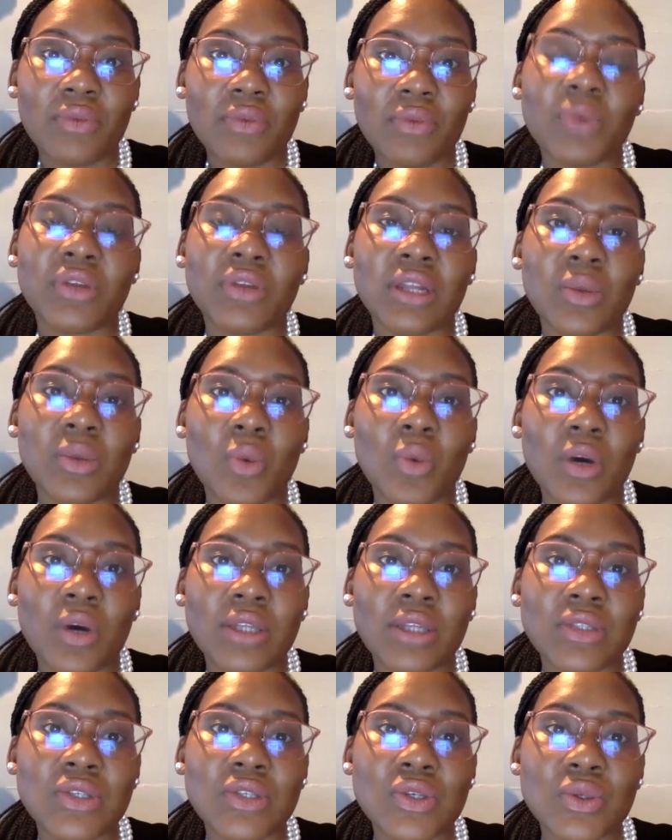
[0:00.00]
we really
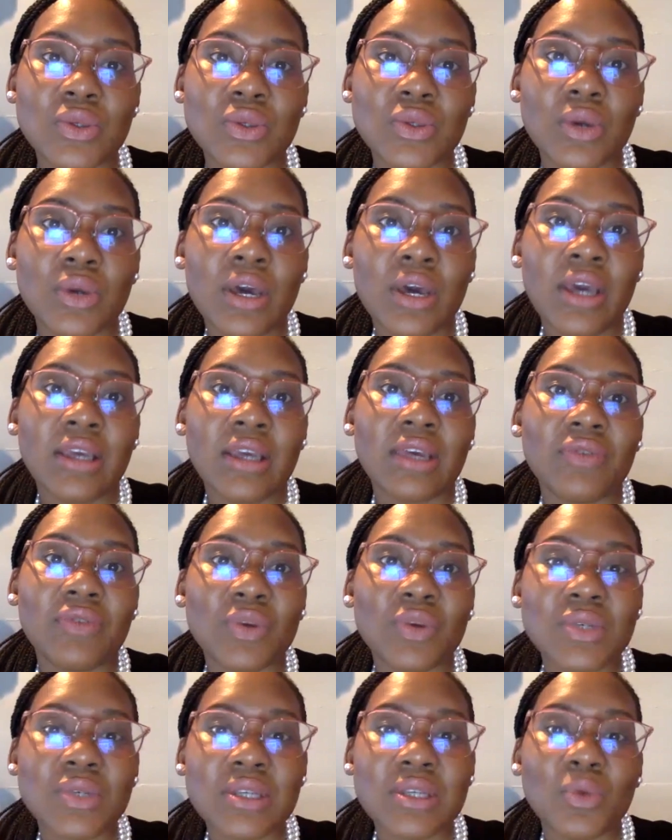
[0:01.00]
want to give you
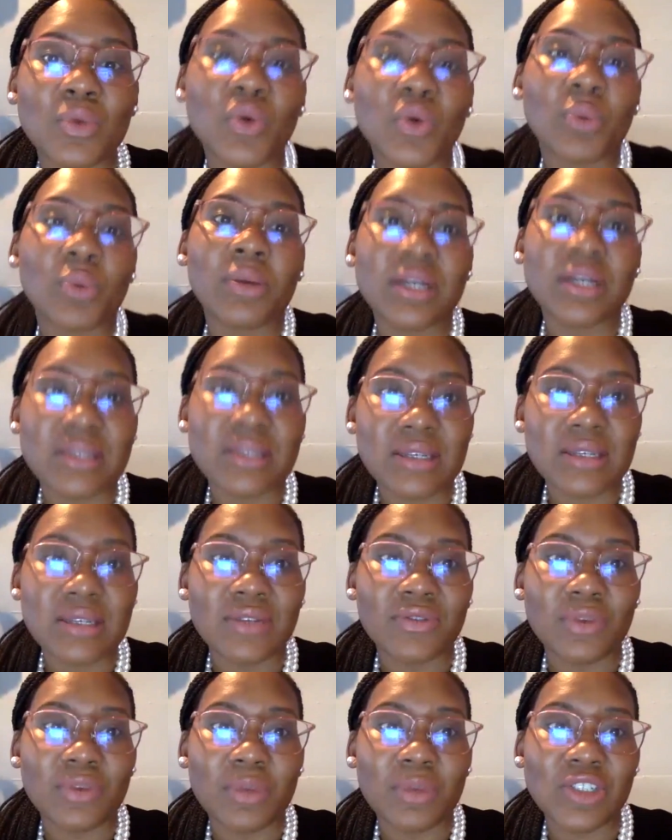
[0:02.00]
some robust
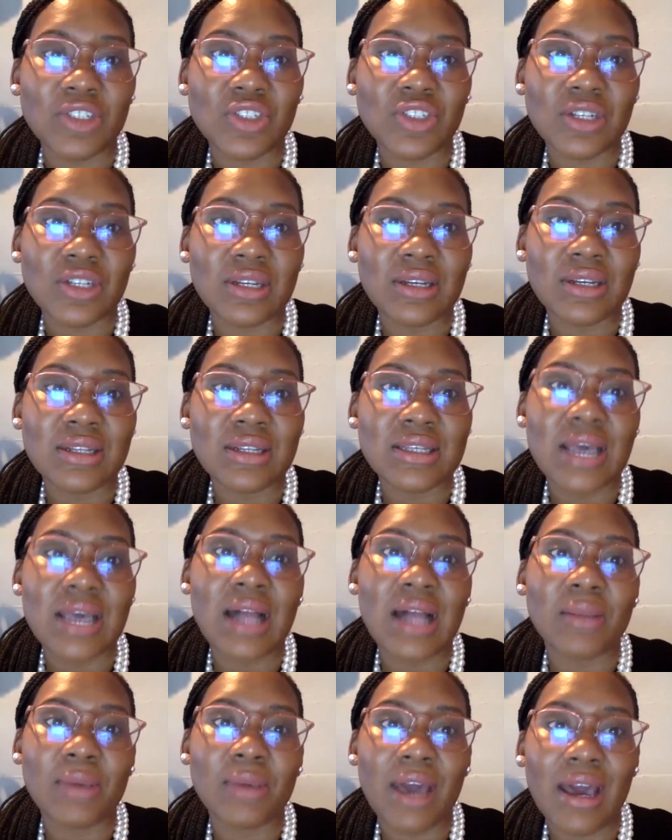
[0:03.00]
information to
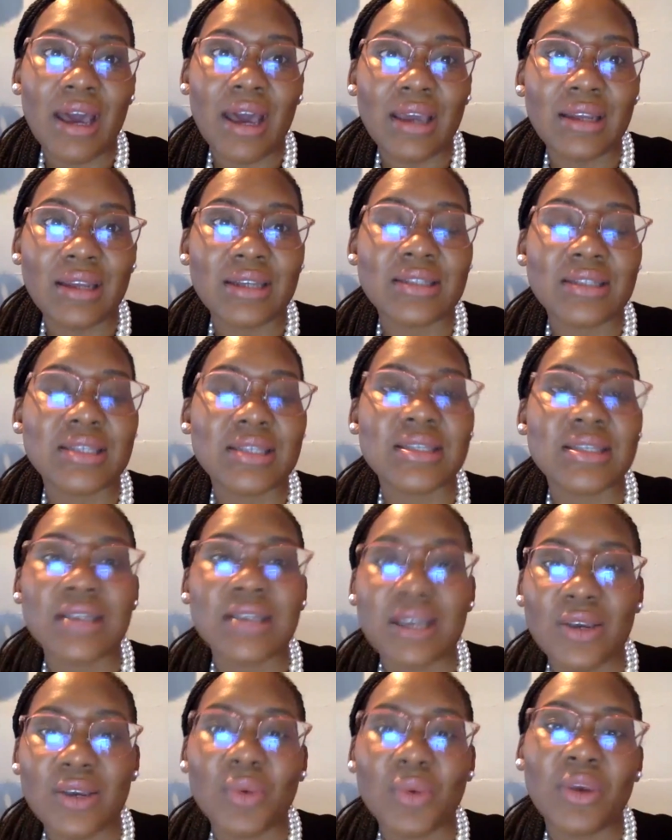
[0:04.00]
help guide and steer
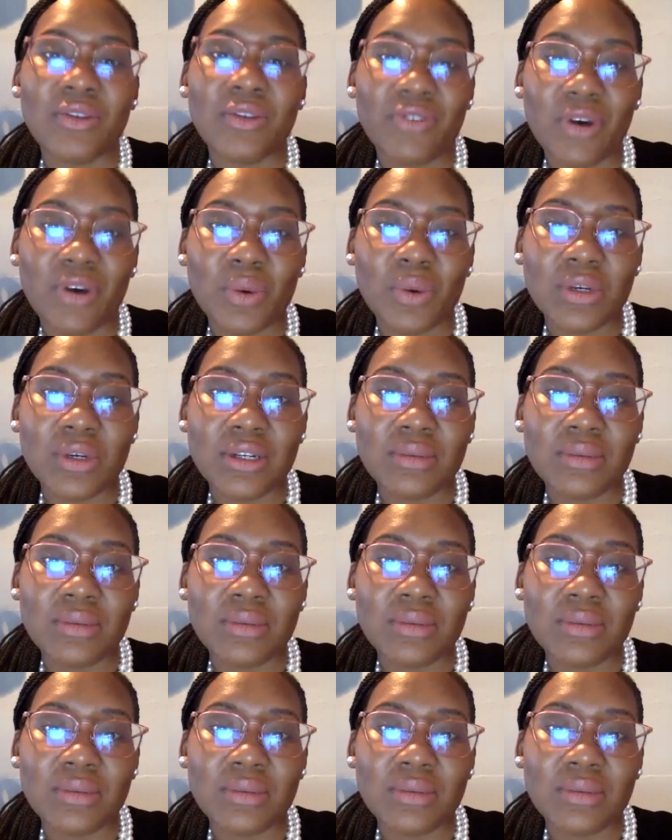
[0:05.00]
your way forward.